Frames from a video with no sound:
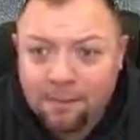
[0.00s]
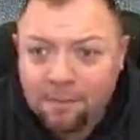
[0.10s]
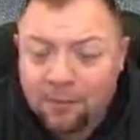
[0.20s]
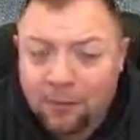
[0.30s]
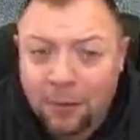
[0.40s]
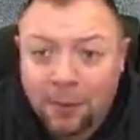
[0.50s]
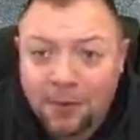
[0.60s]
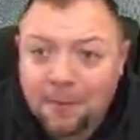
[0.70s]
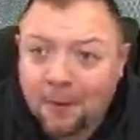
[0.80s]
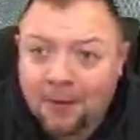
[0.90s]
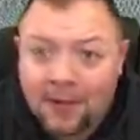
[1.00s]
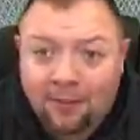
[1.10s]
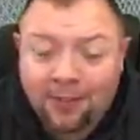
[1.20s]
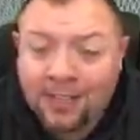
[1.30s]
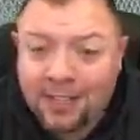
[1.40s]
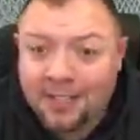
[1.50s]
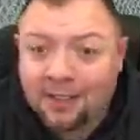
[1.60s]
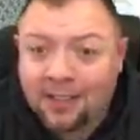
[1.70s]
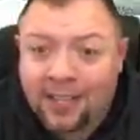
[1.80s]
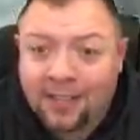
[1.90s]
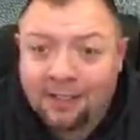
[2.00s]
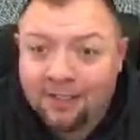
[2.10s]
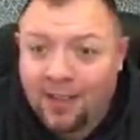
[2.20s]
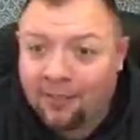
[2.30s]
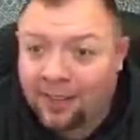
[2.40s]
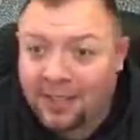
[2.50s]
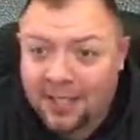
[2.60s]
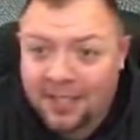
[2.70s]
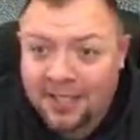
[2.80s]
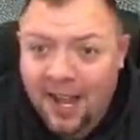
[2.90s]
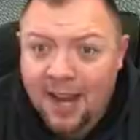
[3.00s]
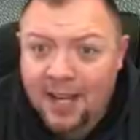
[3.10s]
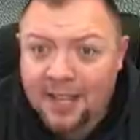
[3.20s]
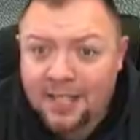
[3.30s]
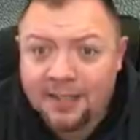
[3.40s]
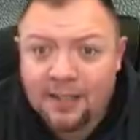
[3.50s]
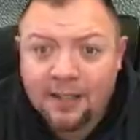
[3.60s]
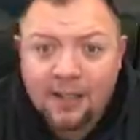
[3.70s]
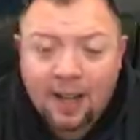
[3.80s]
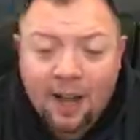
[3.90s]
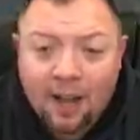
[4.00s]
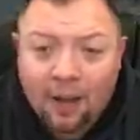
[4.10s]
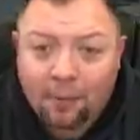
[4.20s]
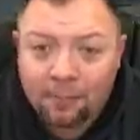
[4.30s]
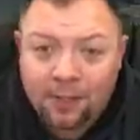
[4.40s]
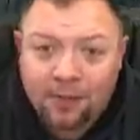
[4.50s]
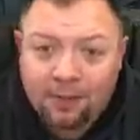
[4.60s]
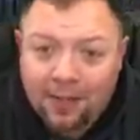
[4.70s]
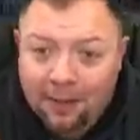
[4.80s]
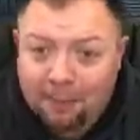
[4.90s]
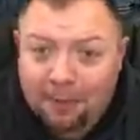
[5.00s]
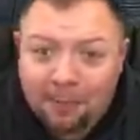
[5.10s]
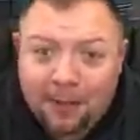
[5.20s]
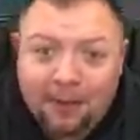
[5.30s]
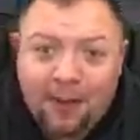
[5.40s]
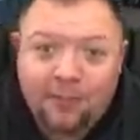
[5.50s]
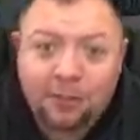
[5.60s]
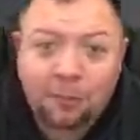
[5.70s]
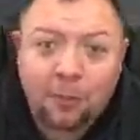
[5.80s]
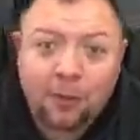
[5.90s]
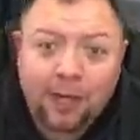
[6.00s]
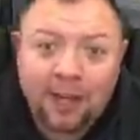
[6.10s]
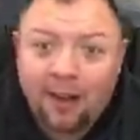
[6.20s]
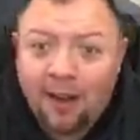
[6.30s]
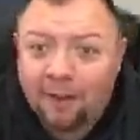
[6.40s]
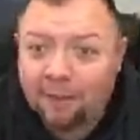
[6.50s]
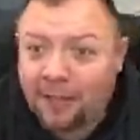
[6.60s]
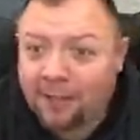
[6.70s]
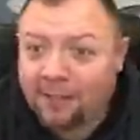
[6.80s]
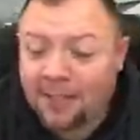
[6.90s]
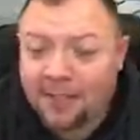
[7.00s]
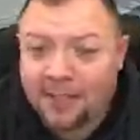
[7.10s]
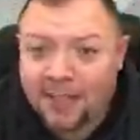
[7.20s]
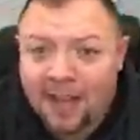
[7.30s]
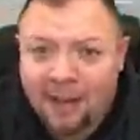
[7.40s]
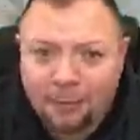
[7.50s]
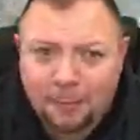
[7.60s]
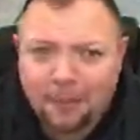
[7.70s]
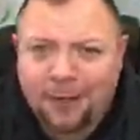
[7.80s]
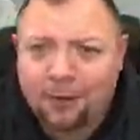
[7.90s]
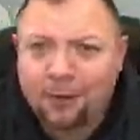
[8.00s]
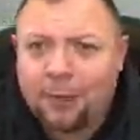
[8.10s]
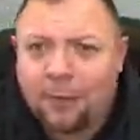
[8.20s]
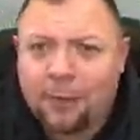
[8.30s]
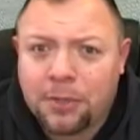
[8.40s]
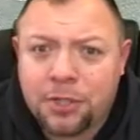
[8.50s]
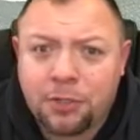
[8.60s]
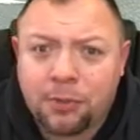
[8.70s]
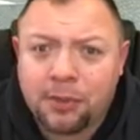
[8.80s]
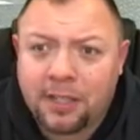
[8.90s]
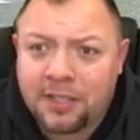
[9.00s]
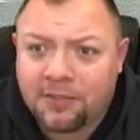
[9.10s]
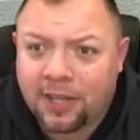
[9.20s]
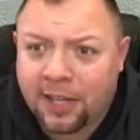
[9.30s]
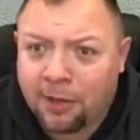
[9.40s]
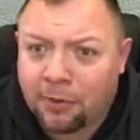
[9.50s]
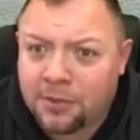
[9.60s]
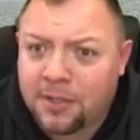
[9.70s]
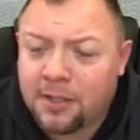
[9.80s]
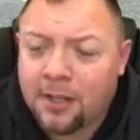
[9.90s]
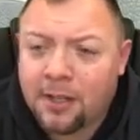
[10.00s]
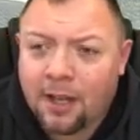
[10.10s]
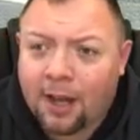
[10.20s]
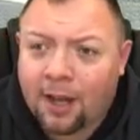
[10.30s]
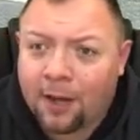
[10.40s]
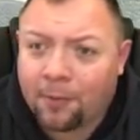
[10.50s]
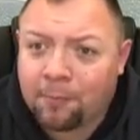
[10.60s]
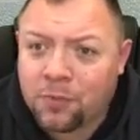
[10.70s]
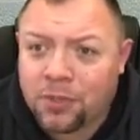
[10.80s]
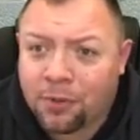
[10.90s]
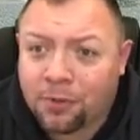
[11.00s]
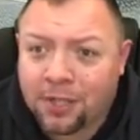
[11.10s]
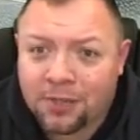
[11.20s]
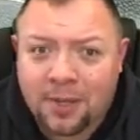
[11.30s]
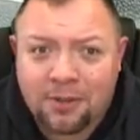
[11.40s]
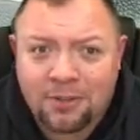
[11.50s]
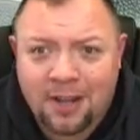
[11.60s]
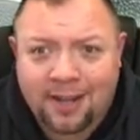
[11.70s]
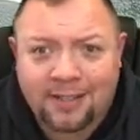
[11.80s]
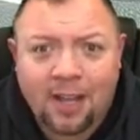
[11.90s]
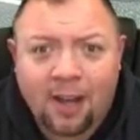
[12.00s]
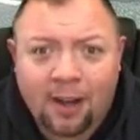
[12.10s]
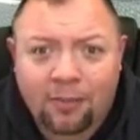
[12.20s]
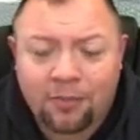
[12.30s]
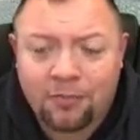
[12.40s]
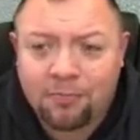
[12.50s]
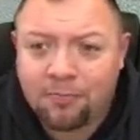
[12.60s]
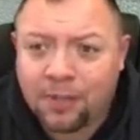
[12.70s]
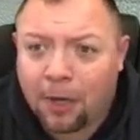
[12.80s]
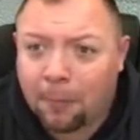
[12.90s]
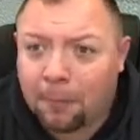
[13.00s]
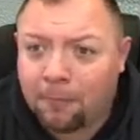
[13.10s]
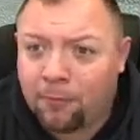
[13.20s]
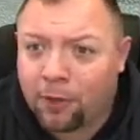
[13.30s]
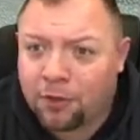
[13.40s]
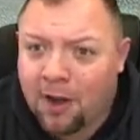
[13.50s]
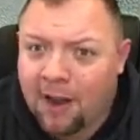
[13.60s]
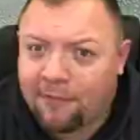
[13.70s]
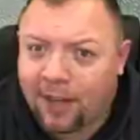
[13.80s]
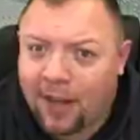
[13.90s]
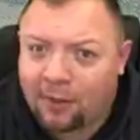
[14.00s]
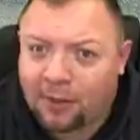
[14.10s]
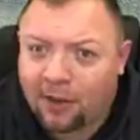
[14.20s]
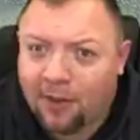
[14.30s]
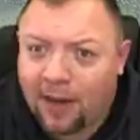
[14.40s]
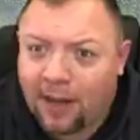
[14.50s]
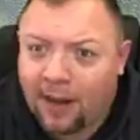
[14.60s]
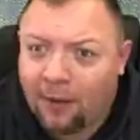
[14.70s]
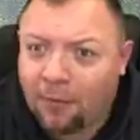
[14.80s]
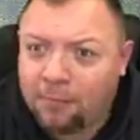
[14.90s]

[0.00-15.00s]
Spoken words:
for the most part, everything's clean. Everything's nice. You got people out having their morning coffee, things like that. It was pretty early when I was shooting these videos. So that's why there's not a ton of, foot traffic out there right now.